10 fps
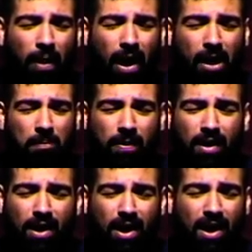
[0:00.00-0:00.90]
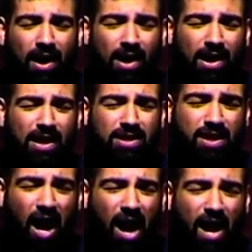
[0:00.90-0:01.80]
baby
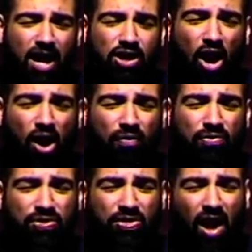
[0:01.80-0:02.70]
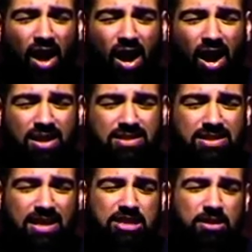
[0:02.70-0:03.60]
died of thirst.
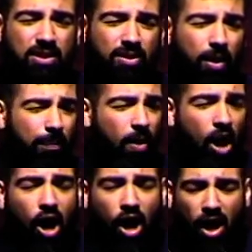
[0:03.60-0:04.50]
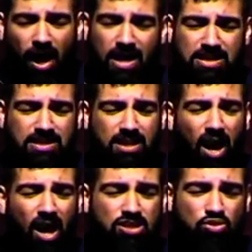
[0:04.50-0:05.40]
His
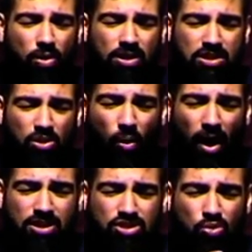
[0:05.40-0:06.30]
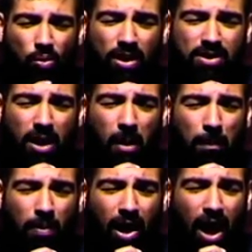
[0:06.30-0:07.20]
thirst was quenched with the
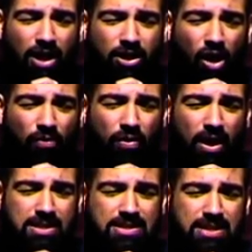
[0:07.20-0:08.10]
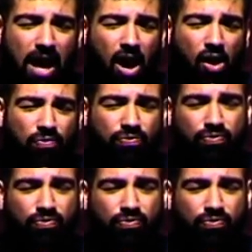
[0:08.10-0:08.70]
blood of himself.